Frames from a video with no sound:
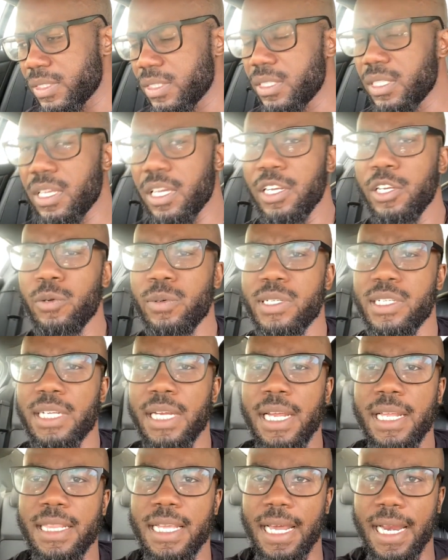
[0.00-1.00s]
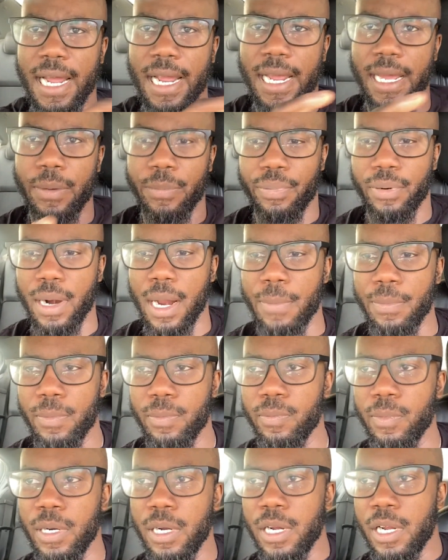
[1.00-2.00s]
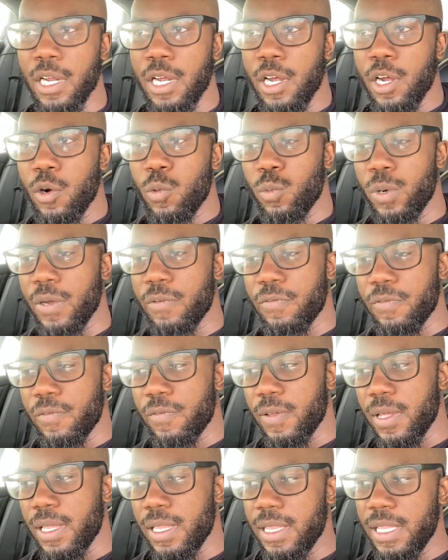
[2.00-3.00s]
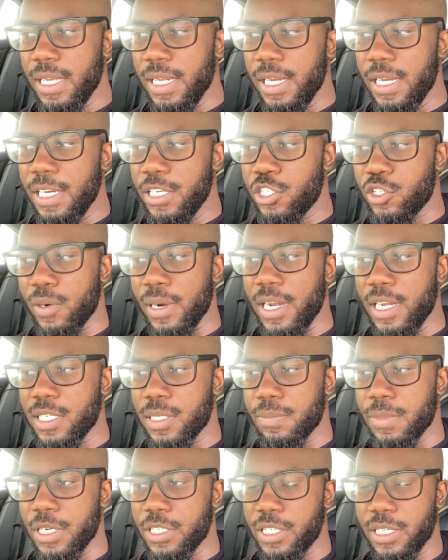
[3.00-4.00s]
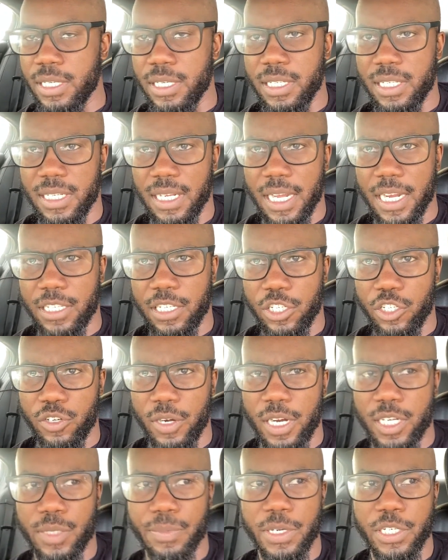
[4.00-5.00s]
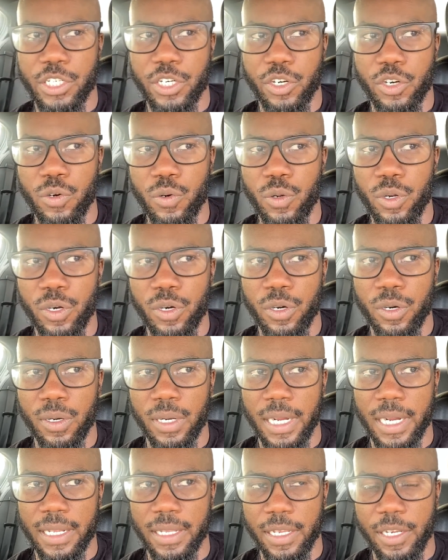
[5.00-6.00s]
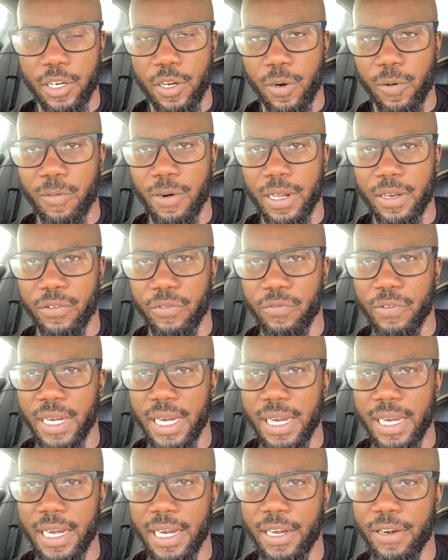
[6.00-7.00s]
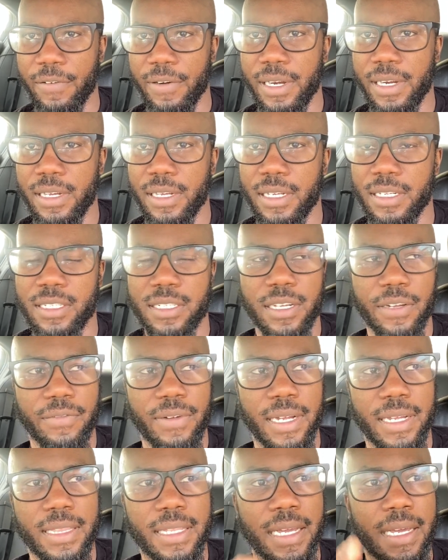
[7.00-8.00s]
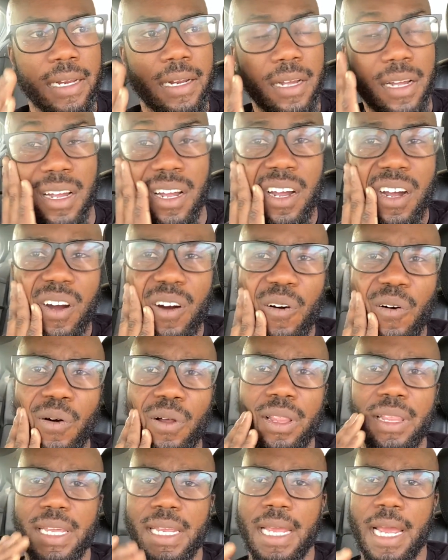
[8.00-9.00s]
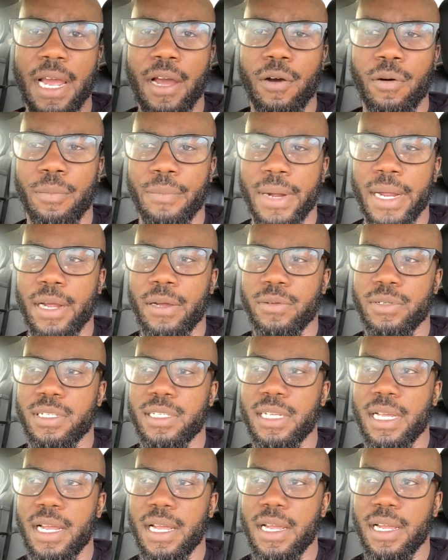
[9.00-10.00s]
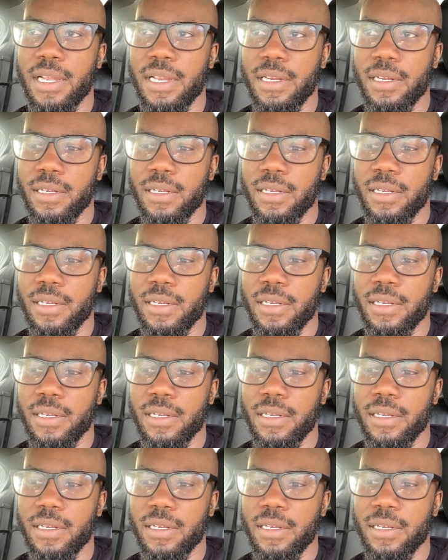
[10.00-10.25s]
you will see that I had a problem with the transmission / the transmission cooler, like, you know, around the fitting area and stuff like that on the outbound side